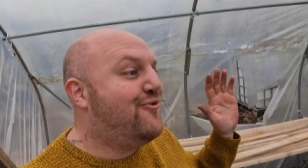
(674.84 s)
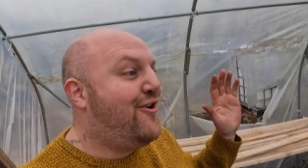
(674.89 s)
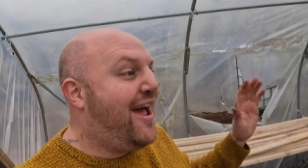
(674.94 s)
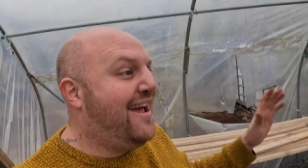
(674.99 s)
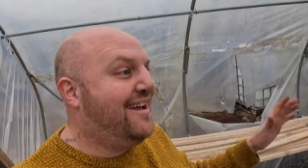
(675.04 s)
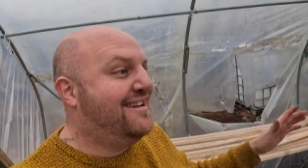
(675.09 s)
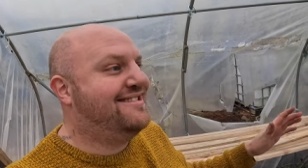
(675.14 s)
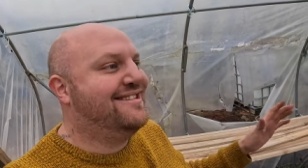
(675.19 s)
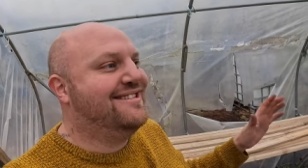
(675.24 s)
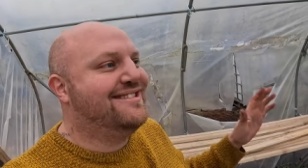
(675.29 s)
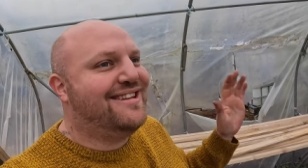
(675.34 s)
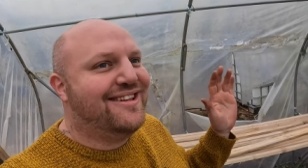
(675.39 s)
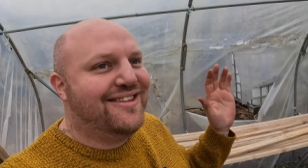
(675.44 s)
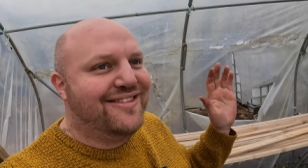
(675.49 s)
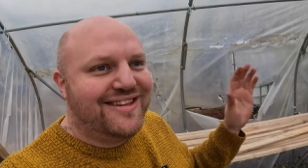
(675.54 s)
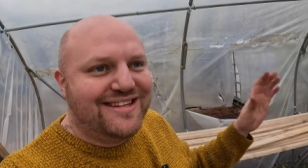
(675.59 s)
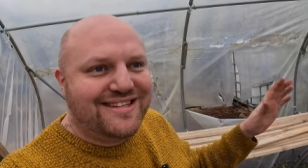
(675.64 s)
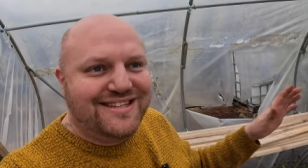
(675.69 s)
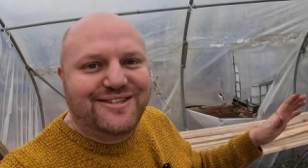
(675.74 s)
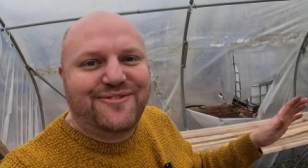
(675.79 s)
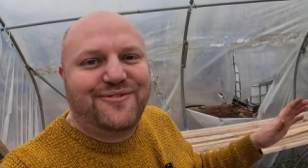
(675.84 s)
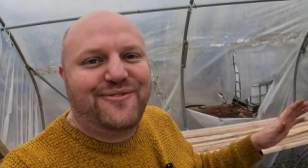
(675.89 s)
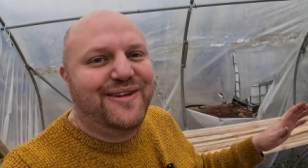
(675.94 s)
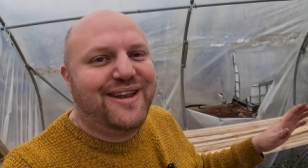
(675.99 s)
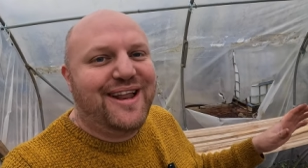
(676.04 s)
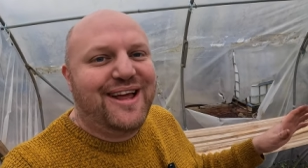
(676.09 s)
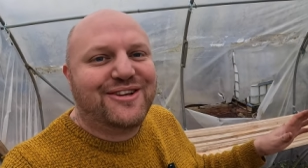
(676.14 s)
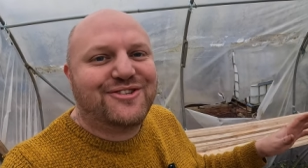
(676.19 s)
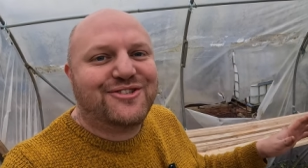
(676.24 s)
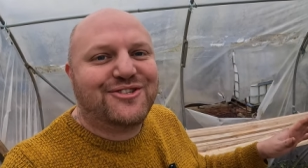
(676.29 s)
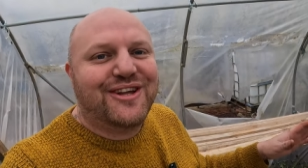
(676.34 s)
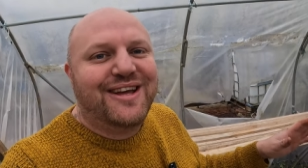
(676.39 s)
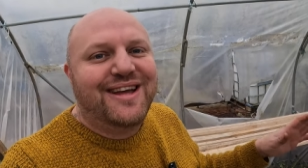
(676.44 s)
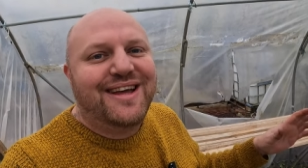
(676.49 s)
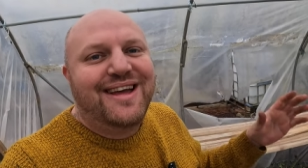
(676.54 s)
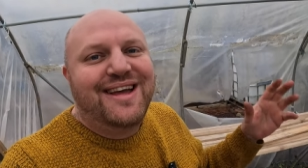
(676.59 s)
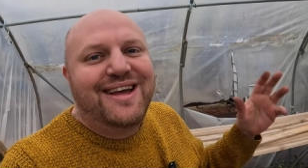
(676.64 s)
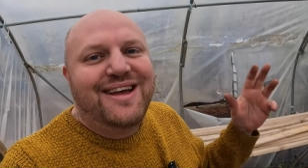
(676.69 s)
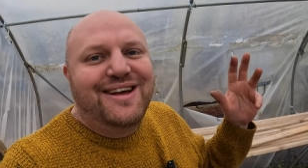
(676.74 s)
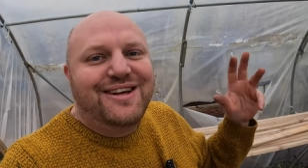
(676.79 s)
rest until this is finished.
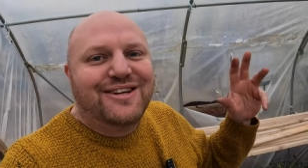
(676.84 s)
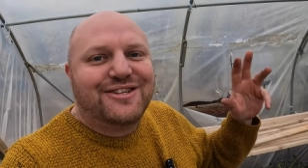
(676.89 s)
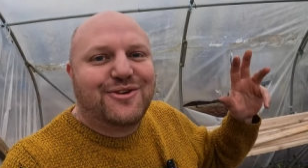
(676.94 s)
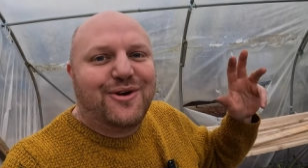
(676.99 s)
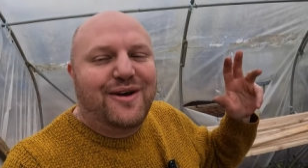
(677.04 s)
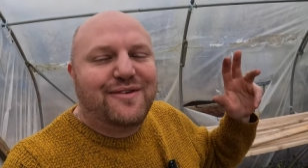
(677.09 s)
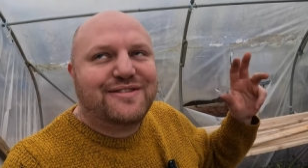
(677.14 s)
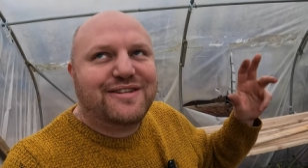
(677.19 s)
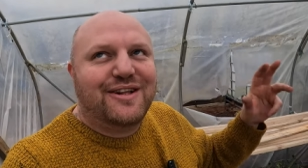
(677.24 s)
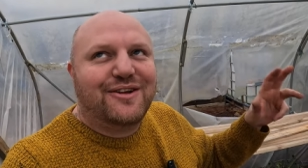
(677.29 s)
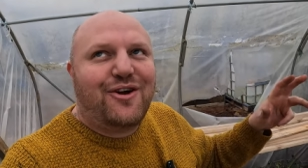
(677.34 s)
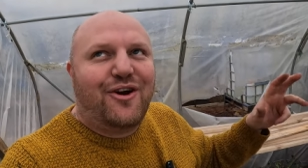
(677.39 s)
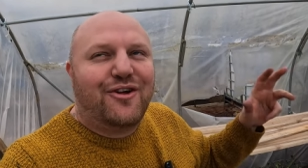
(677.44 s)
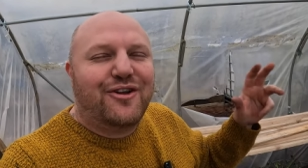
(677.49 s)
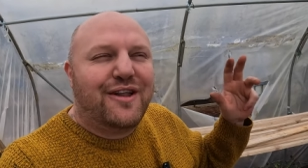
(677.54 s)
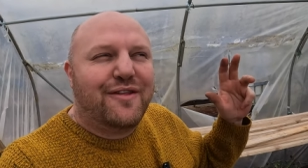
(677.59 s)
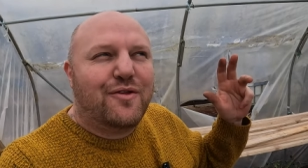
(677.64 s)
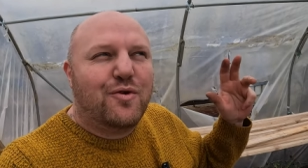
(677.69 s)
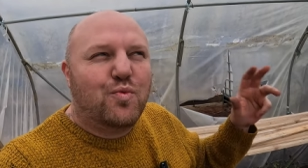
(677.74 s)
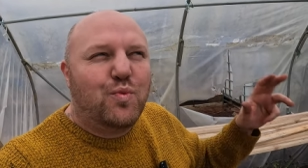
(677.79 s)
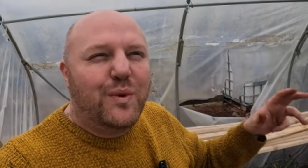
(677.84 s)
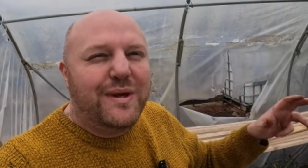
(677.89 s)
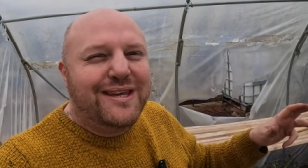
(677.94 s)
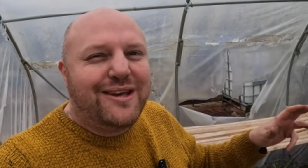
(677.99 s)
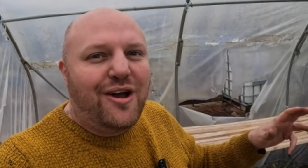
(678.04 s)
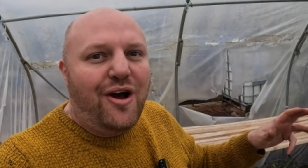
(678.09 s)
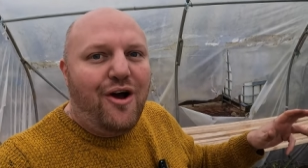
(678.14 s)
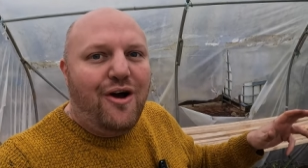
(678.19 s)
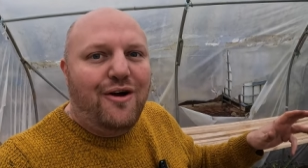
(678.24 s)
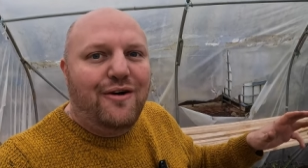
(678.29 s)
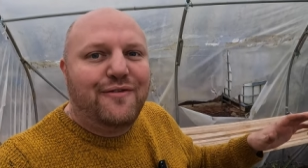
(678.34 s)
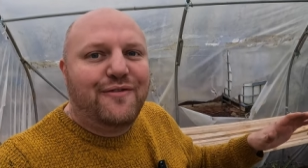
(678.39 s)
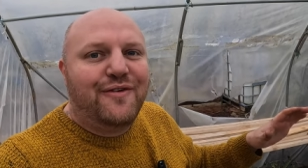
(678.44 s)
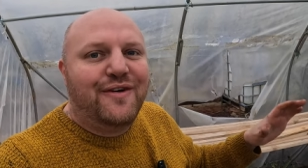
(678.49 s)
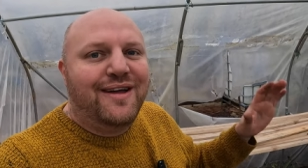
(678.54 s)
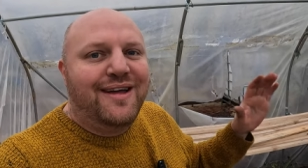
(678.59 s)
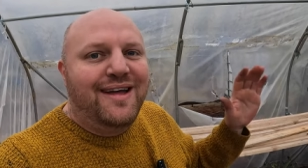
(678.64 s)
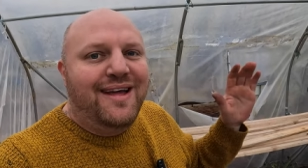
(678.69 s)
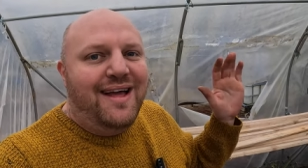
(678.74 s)
So I've still got another week off.